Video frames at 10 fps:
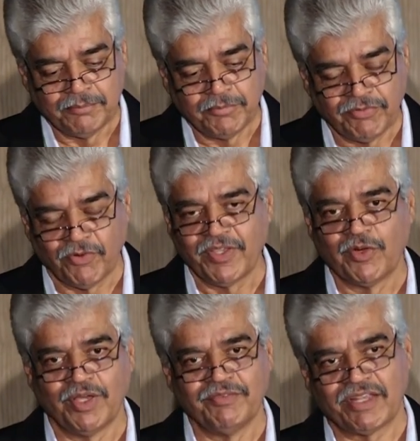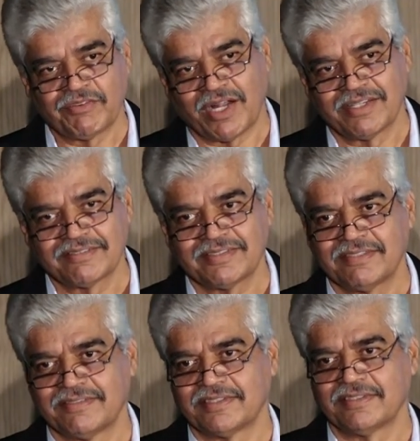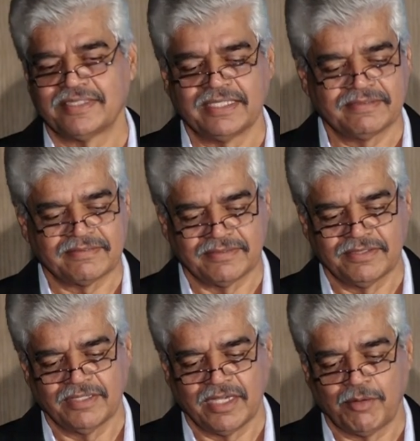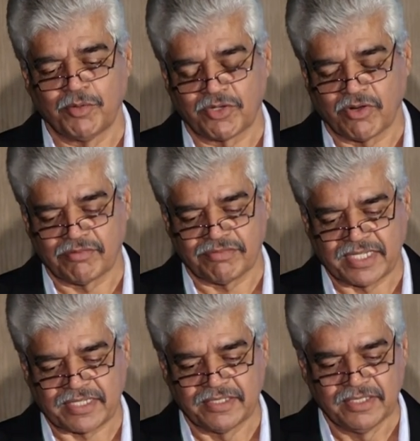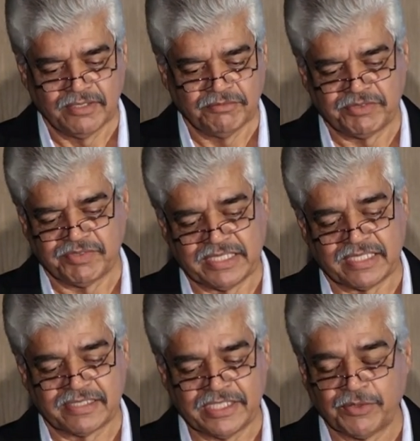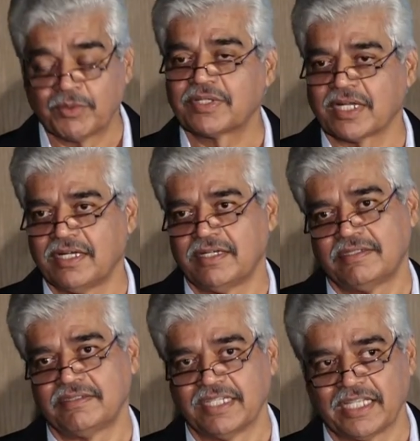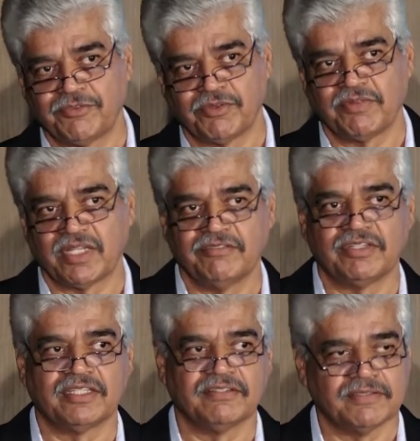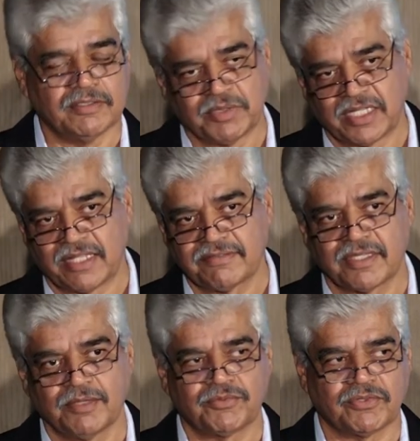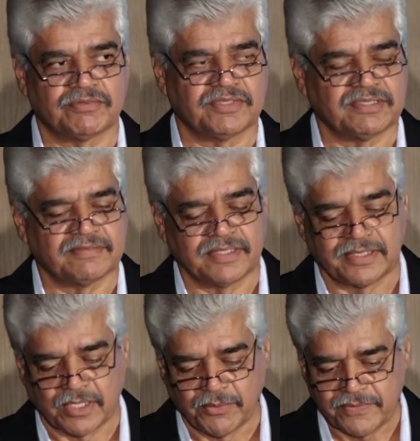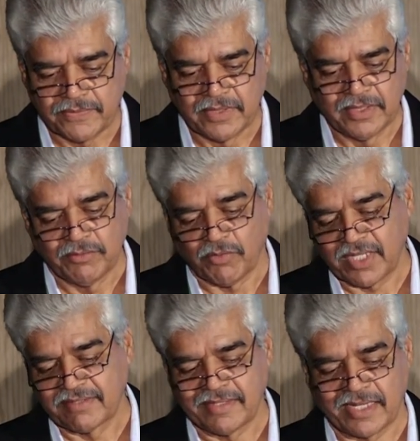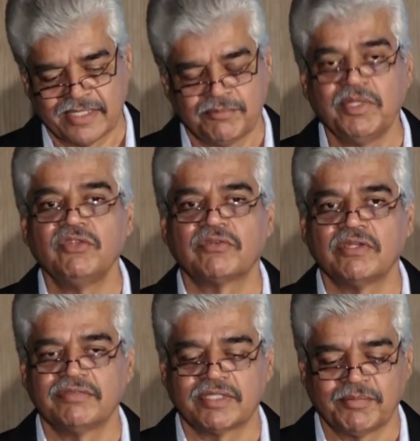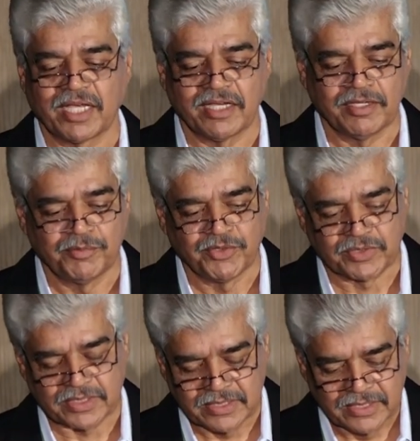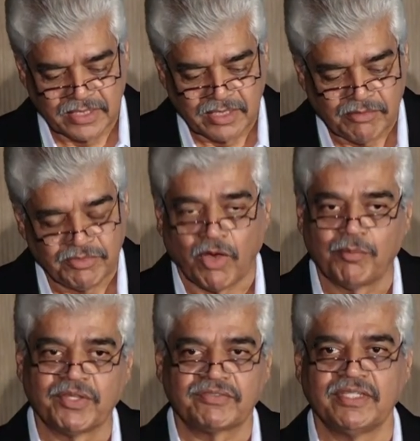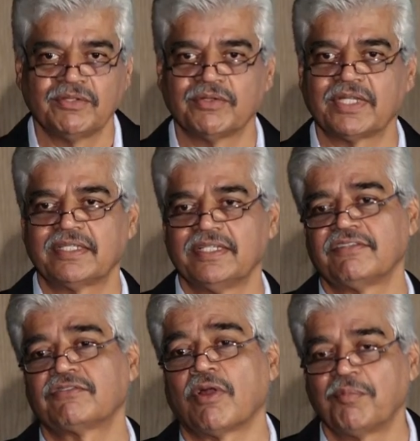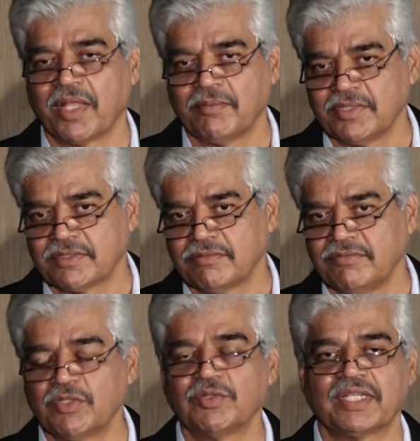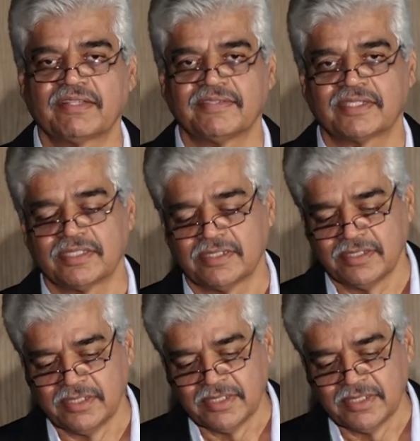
before we go, we have to understand certain things about conflict, which we generally don't realize when we are living in these urban landscapes of cities and towns, what exactly it means to live with a mega herbivore. We obviously know that there is crop damage. We know there are certain